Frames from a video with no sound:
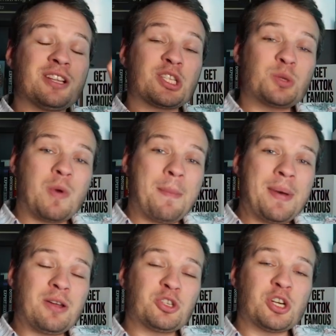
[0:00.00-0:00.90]
can
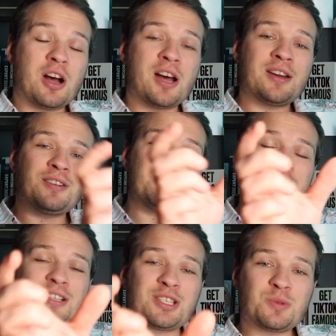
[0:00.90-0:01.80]
swap out John,
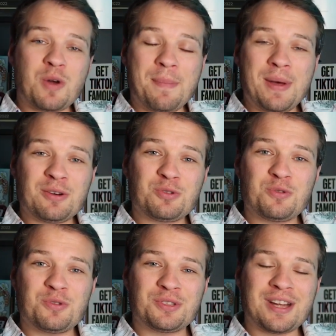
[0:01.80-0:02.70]
you can swap out
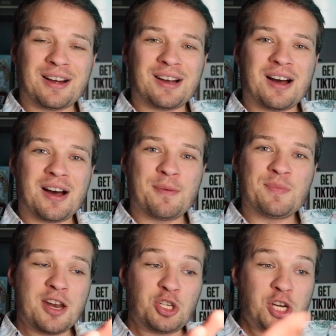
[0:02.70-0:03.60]

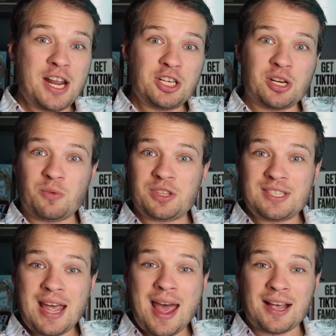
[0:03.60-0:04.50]
google.com and change it
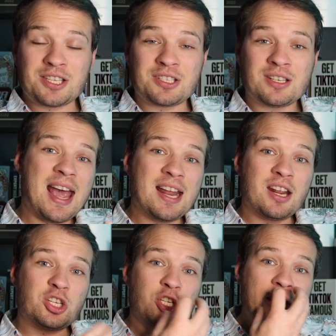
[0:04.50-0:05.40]
with text, and
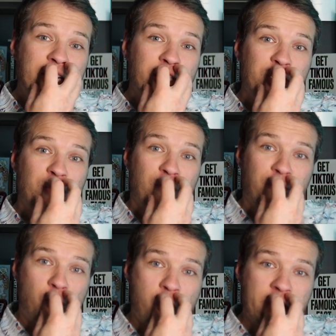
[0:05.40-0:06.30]
it changes your
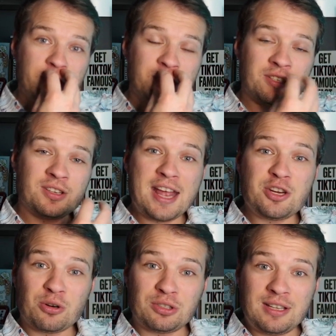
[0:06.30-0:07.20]
voice
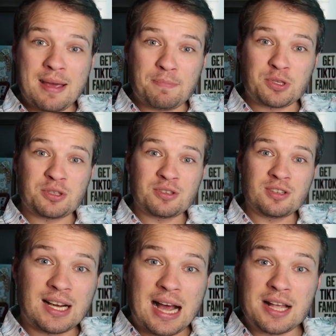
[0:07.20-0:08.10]
and your lips
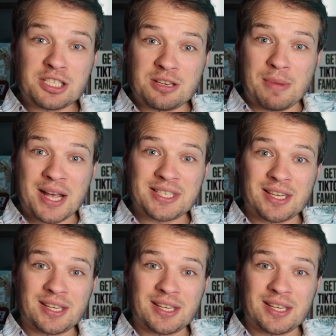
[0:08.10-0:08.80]
to customize